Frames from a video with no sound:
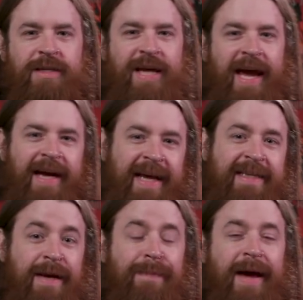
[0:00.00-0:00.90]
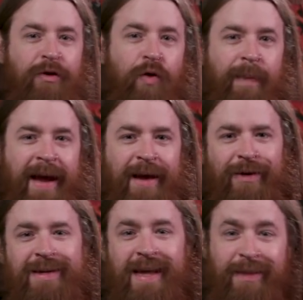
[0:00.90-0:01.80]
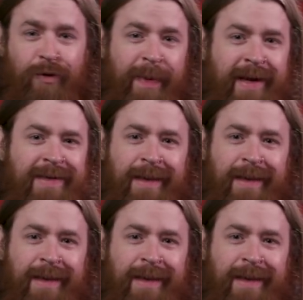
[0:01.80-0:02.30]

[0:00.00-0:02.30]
tagged as a metalcore band or a deathcore band.